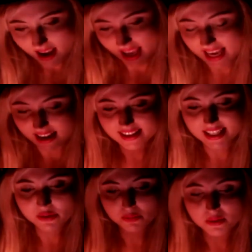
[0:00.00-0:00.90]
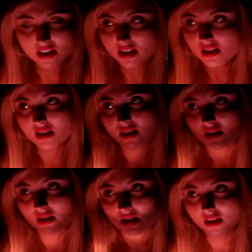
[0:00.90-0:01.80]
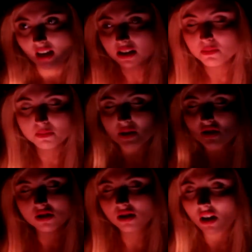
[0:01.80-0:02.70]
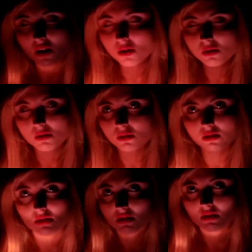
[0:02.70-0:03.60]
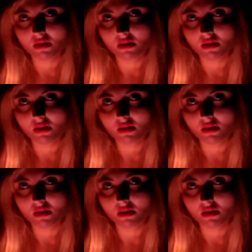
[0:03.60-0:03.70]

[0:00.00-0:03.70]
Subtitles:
And it would be, I would be so,